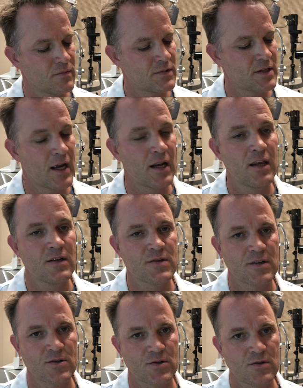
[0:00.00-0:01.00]
tiny
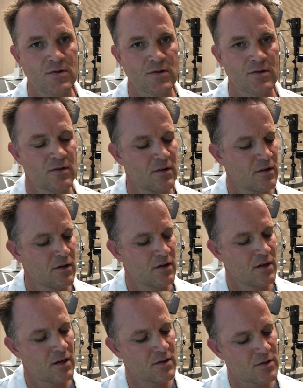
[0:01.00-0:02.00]
incisions
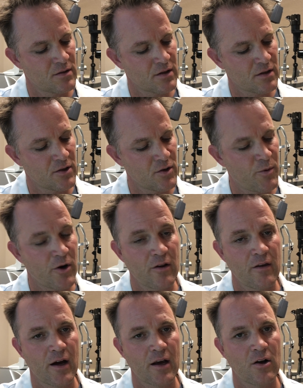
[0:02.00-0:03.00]
into the clear part
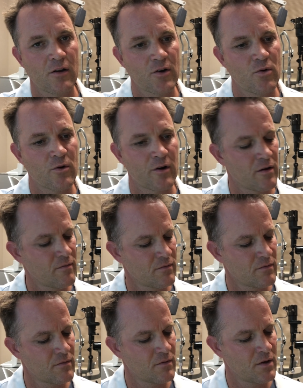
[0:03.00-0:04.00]
of the eye called the cornea,
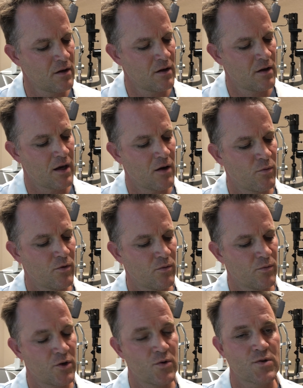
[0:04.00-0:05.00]
and
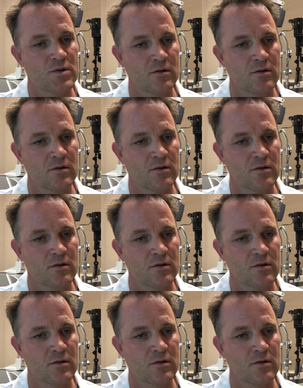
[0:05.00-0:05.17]
we'll use